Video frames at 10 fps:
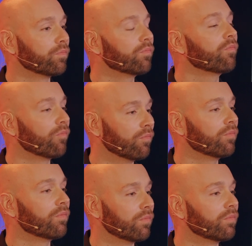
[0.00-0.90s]
but
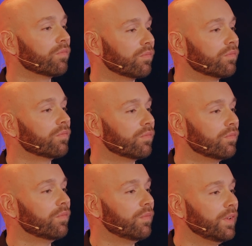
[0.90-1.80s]
it's the
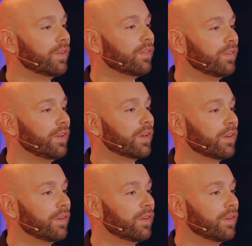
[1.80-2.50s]
society in general. Yeah,